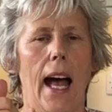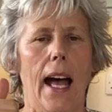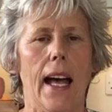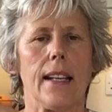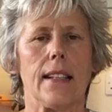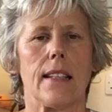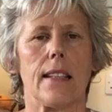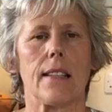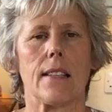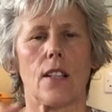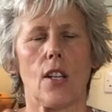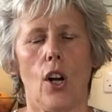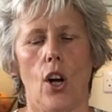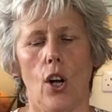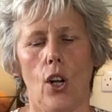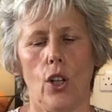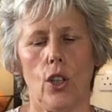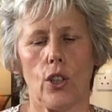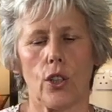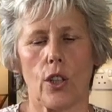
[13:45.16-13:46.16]
and it's
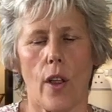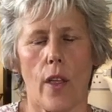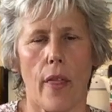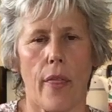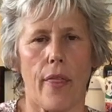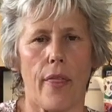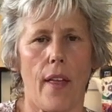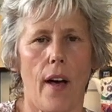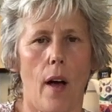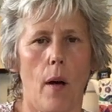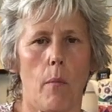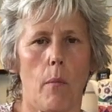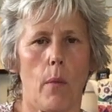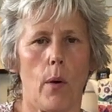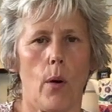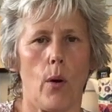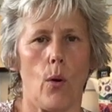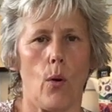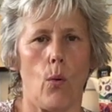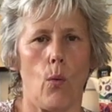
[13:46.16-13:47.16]
called thumb
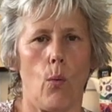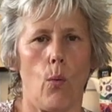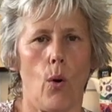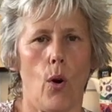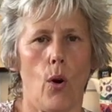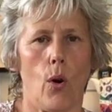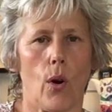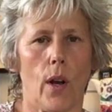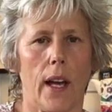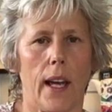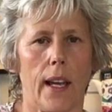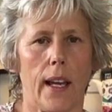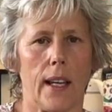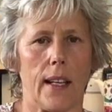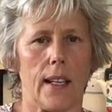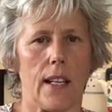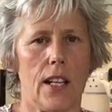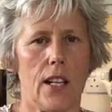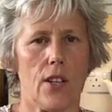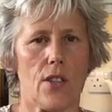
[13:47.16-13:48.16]
walking,
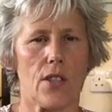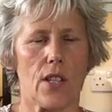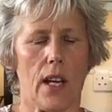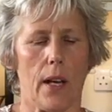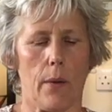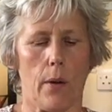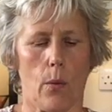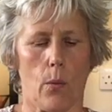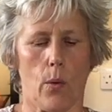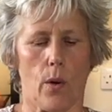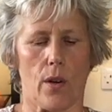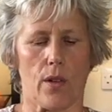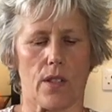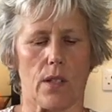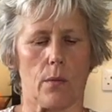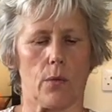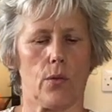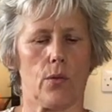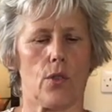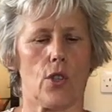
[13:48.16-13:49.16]
and here's how it works.
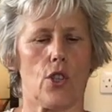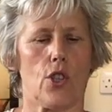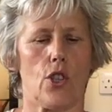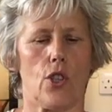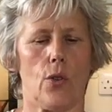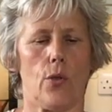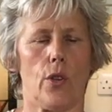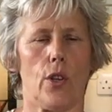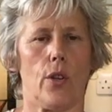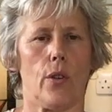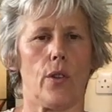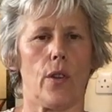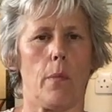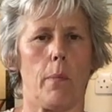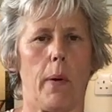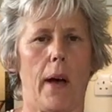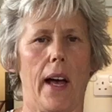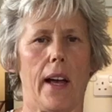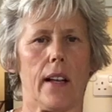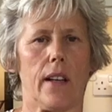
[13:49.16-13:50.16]
I'm going to show you on the
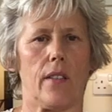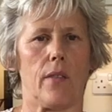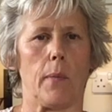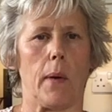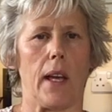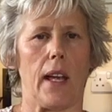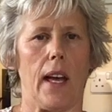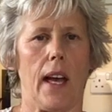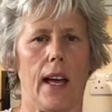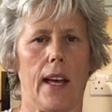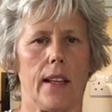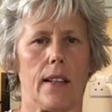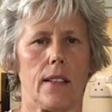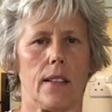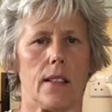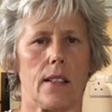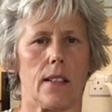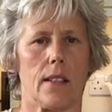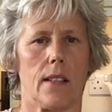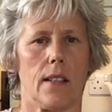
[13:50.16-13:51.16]
back of my
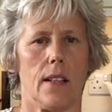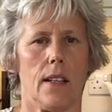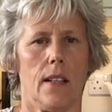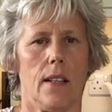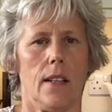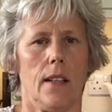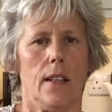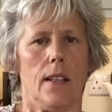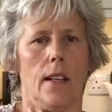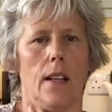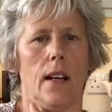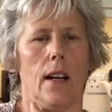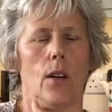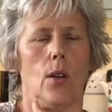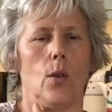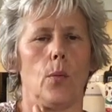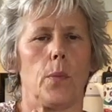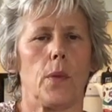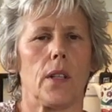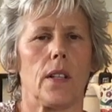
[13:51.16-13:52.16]
hand. I
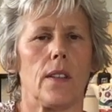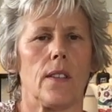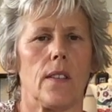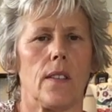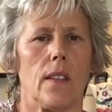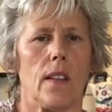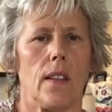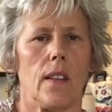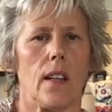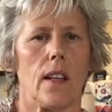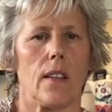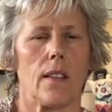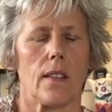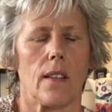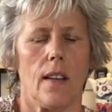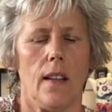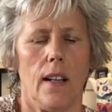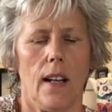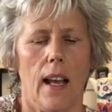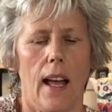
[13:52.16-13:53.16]
hope you can see this.
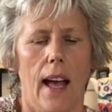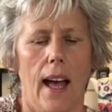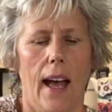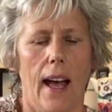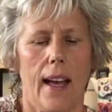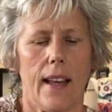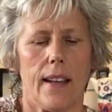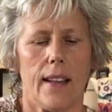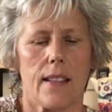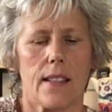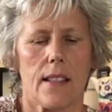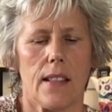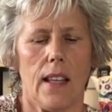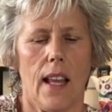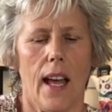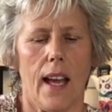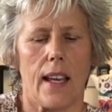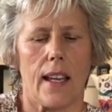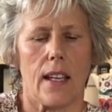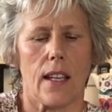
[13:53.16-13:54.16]
And it's
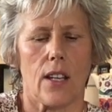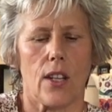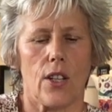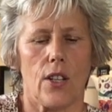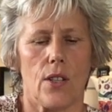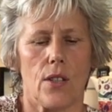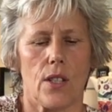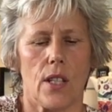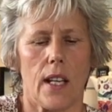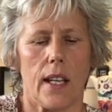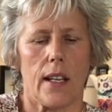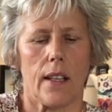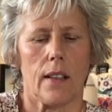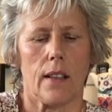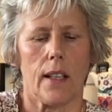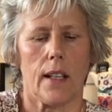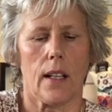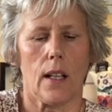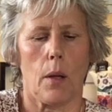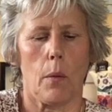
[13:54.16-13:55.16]
like you take
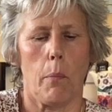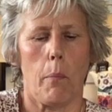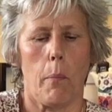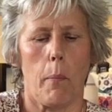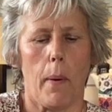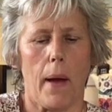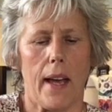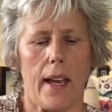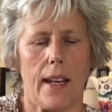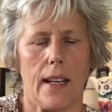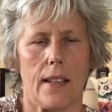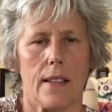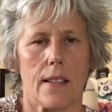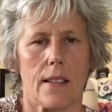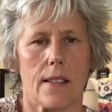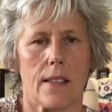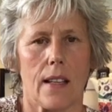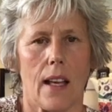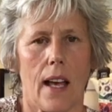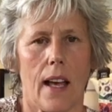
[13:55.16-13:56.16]
little
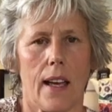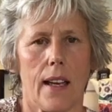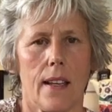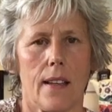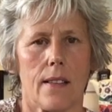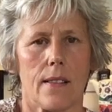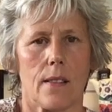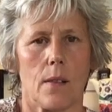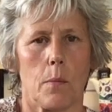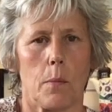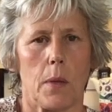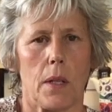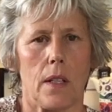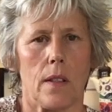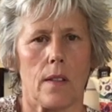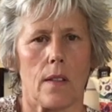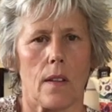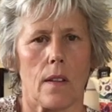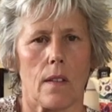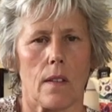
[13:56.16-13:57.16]
bite-sized
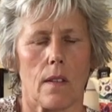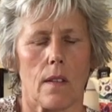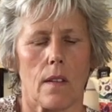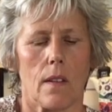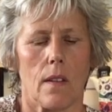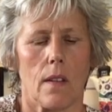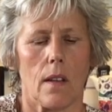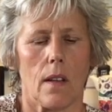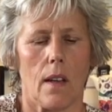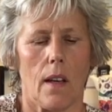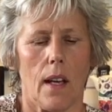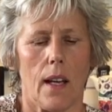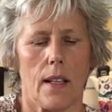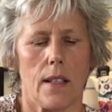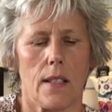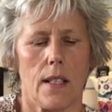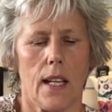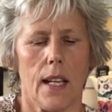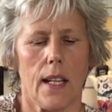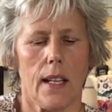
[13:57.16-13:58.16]
pieces
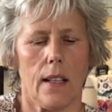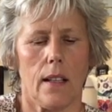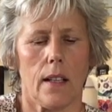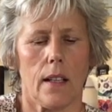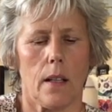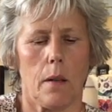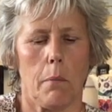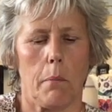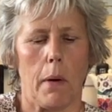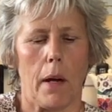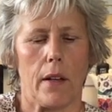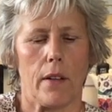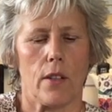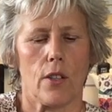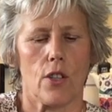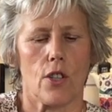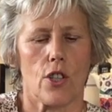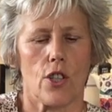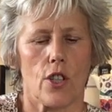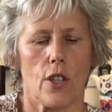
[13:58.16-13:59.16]
and take a little
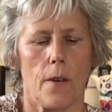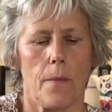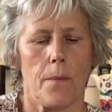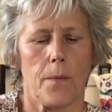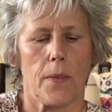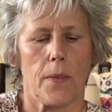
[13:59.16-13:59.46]
munch